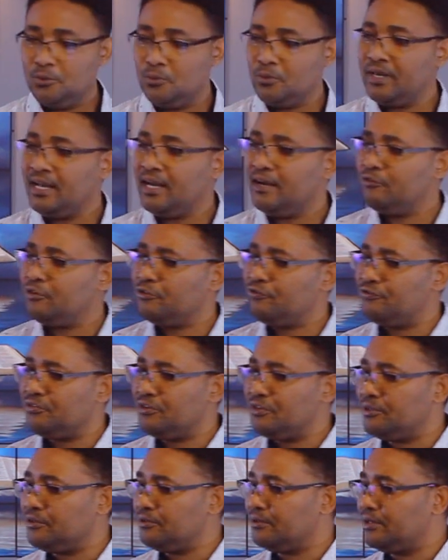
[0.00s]
we have
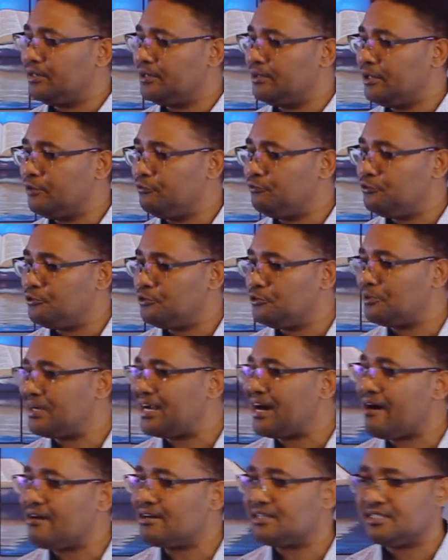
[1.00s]
a few
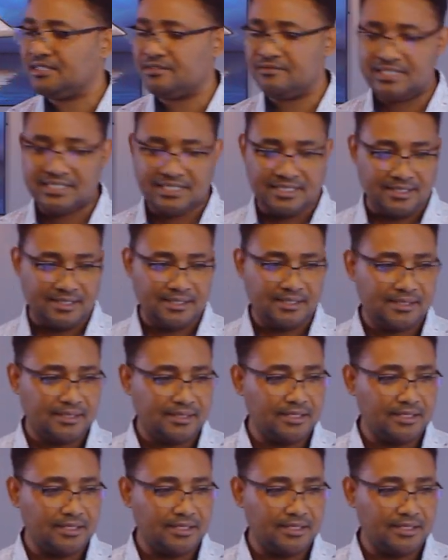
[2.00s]
characteristics